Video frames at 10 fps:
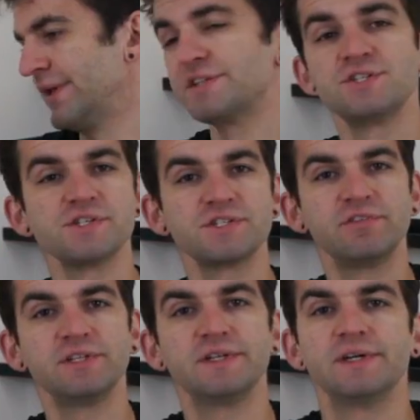That's the gist of
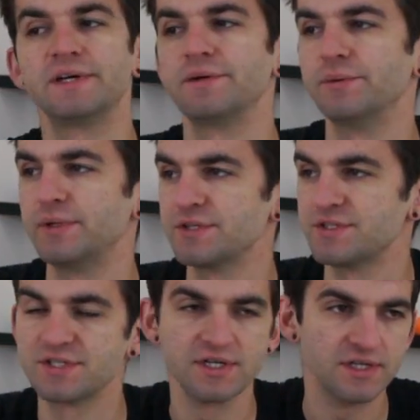it. I don't know what else to
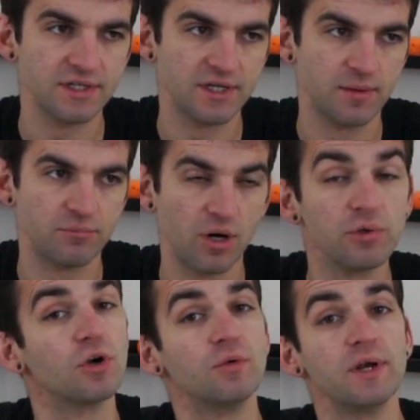say. I'm
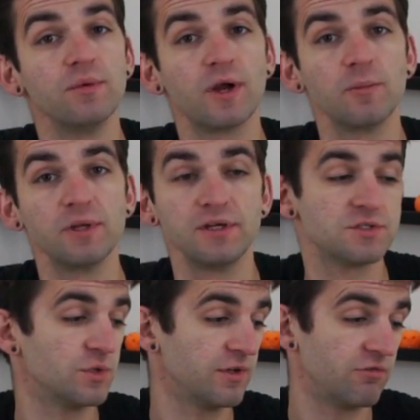probably already rambling,
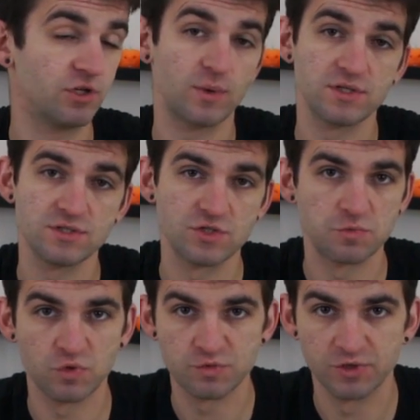so if you have any questions, just
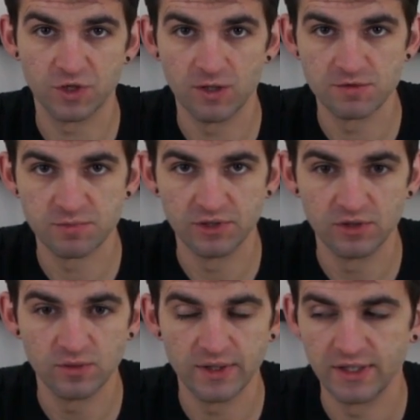post them in the comments
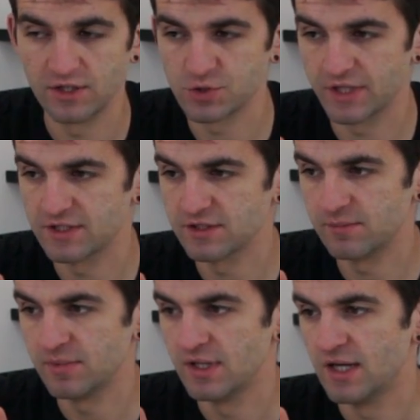below, and I'll try to get to them.